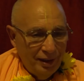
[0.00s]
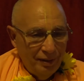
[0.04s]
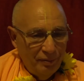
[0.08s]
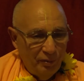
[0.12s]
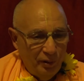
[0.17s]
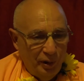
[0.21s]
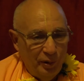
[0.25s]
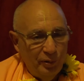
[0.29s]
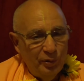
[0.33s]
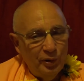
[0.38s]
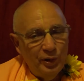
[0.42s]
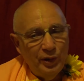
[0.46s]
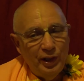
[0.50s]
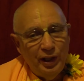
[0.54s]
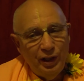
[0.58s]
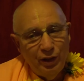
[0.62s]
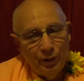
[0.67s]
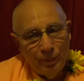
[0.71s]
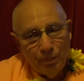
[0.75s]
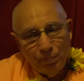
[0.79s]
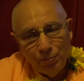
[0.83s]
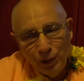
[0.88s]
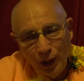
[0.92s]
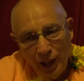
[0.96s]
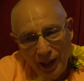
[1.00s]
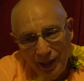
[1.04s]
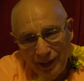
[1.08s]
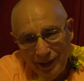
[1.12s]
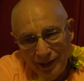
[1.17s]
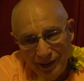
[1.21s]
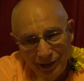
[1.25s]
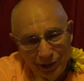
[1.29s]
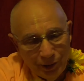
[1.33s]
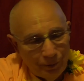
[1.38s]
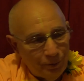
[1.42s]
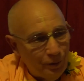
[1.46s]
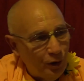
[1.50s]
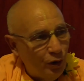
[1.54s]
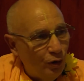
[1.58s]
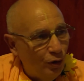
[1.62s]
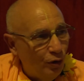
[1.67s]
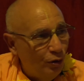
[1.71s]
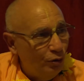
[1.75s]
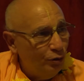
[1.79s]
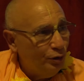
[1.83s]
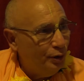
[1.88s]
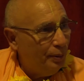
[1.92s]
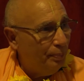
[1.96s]
we were either planning to
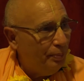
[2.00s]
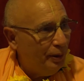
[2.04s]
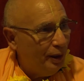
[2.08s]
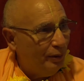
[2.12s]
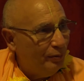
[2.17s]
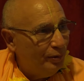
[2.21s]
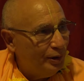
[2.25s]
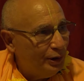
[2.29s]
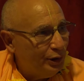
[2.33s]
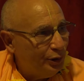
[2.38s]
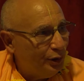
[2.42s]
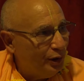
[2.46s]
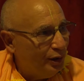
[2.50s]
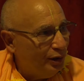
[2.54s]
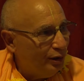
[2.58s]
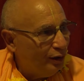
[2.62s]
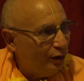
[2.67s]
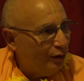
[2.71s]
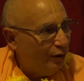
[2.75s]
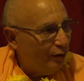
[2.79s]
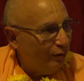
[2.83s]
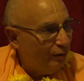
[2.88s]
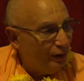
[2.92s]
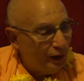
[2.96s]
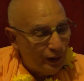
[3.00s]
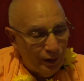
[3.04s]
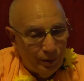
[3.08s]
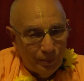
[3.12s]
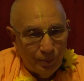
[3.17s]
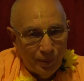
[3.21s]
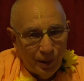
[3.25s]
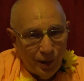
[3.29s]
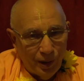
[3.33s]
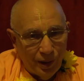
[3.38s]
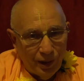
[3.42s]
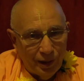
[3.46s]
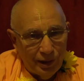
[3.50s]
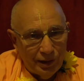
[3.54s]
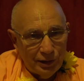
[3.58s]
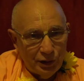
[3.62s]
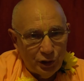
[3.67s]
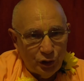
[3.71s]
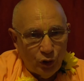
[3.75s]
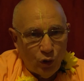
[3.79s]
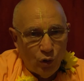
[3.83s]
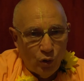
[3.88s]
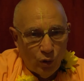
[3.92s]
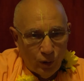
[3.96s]
go to be with Srila Govinda
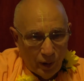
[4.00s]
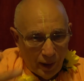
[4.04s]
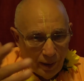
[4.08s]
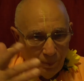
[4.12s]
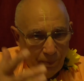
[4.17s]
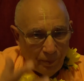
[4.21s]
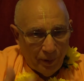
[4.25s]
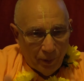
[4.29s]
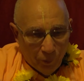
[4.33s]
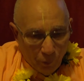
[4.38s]
Maharaj or